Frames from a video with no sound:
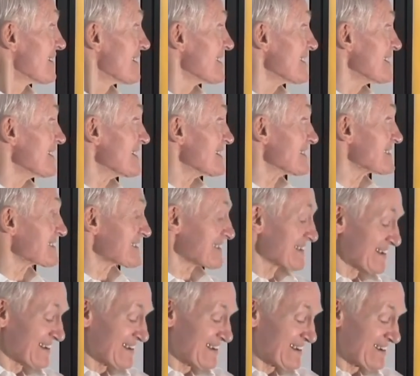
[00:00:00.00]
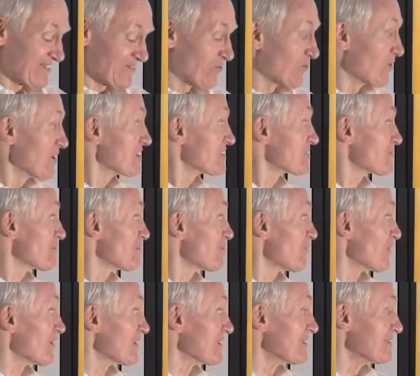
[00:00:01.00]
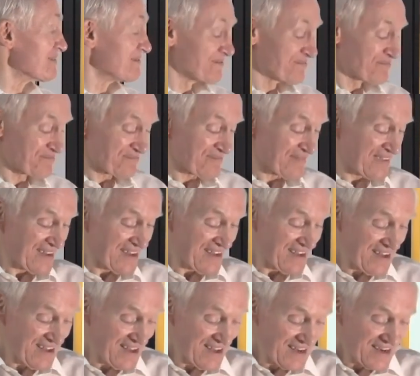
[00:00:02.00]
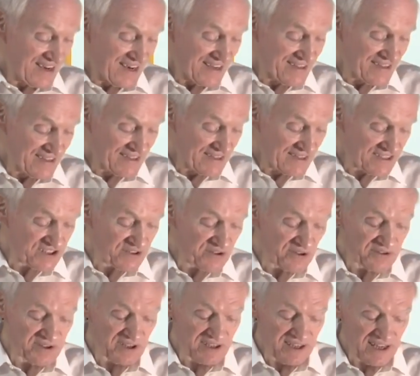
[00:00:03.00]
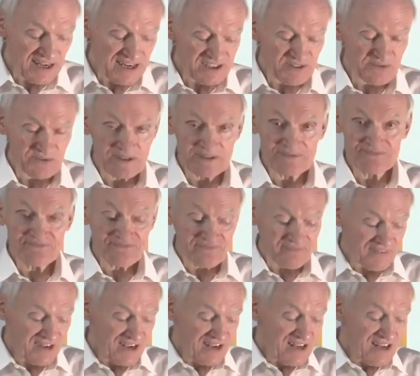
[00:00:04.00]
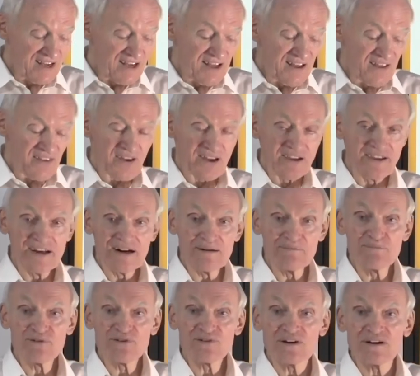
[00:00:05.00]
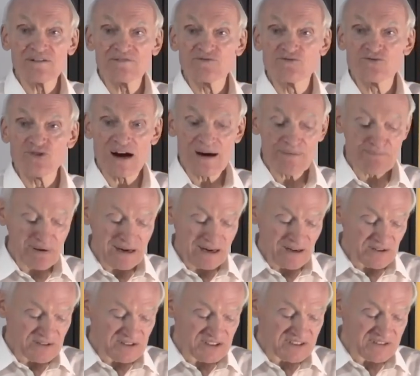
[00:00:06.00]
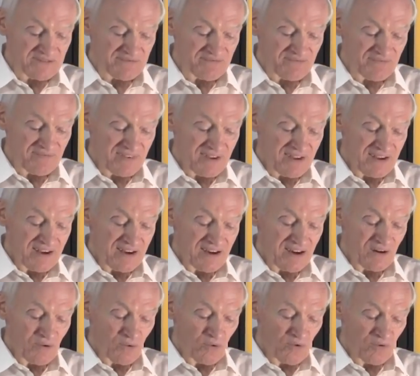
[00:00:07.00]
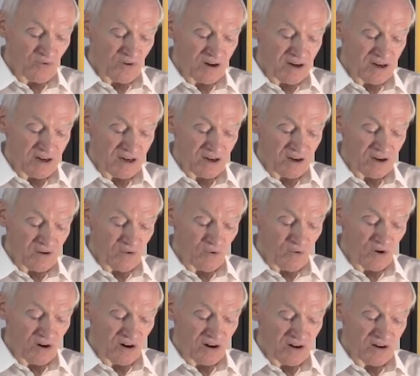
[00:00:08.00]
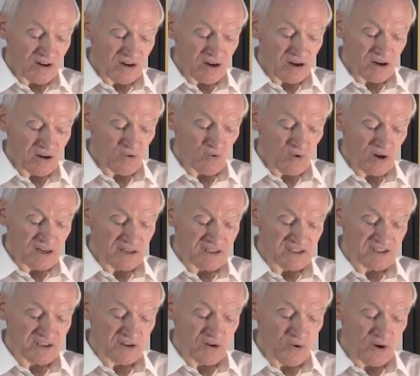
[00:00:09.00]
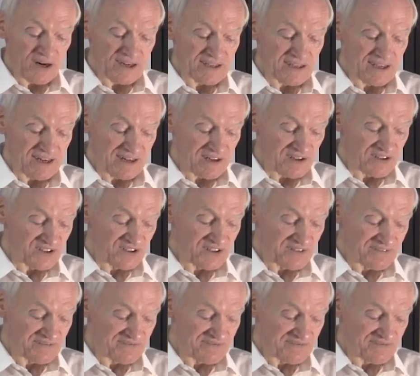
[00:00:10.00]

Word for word: Yes, was reported. And then let's go to the last one. The number of dropouts w- were or was quite large.